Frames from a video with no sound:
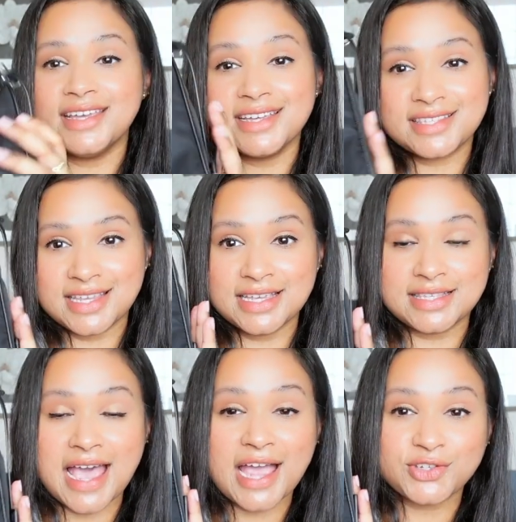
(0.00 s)
this
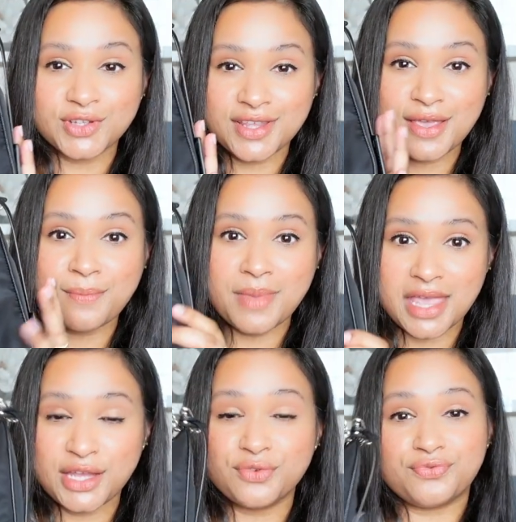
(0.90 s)
is actually
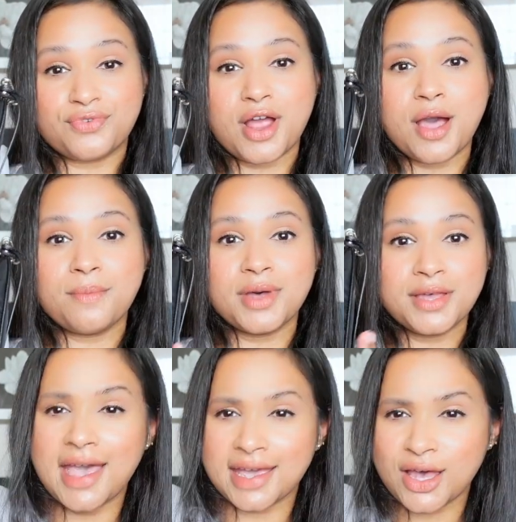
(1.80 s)
made from
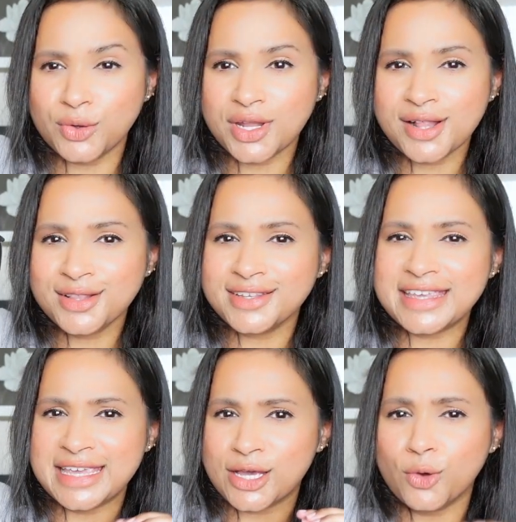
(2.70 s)
Econil.
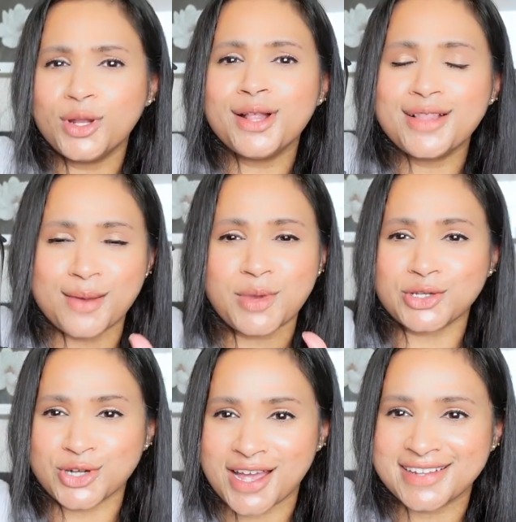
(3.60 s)
Econil, I'm
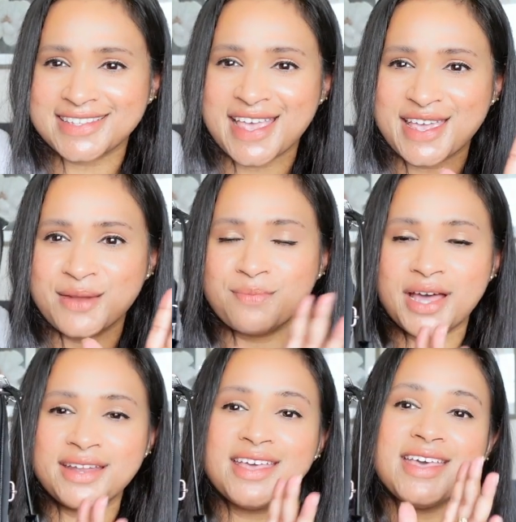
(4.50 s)
not sure how to say it,
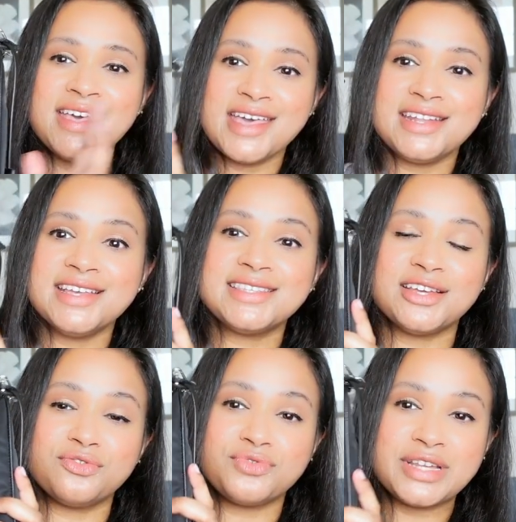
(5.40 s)
but it is
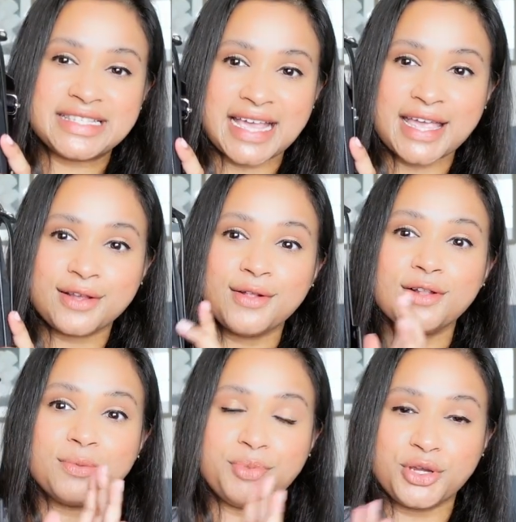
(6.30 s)

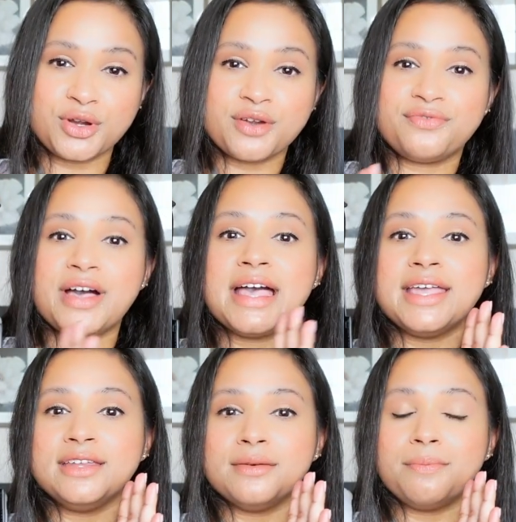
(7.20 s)
recycled,
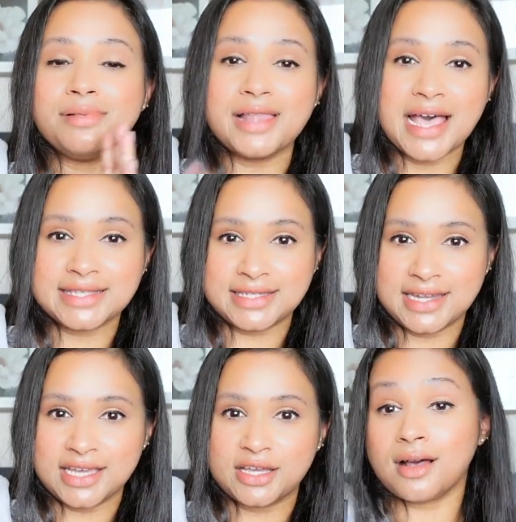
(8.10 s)
purified
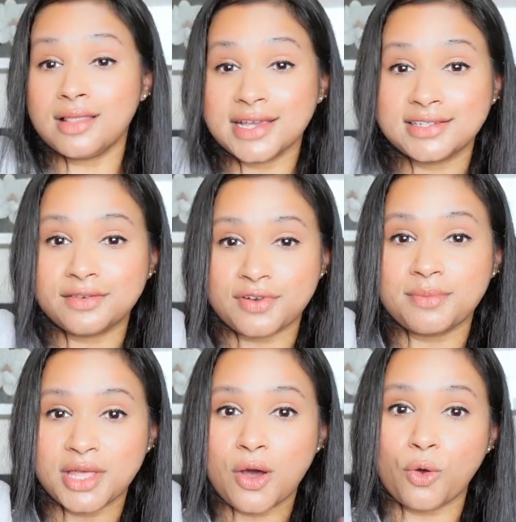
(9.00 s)
plastic collected
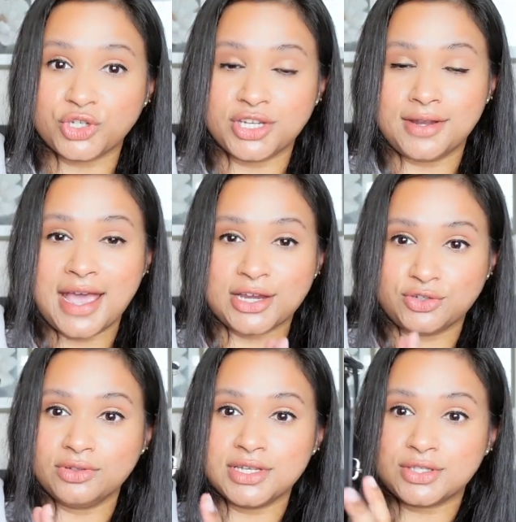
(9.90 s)
from the ocean
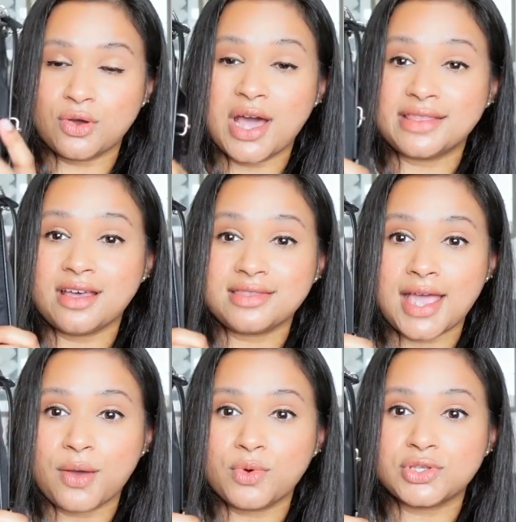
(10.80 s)
actually. So I thought
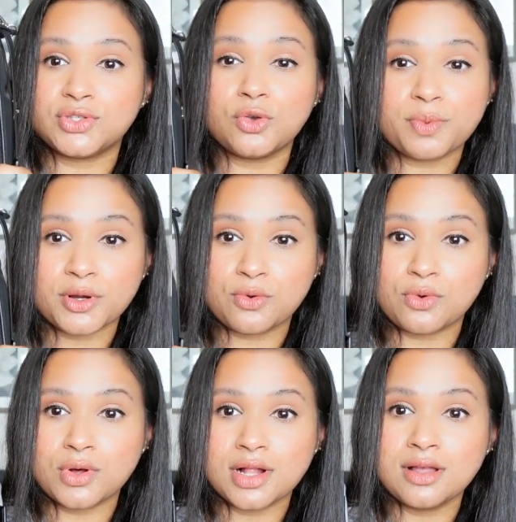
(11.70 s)
that was super
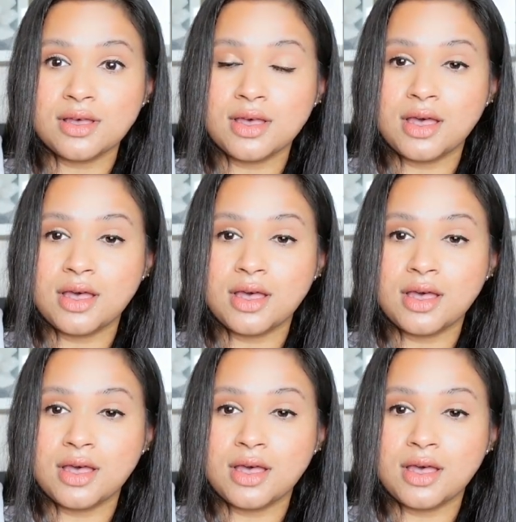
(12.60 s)
cool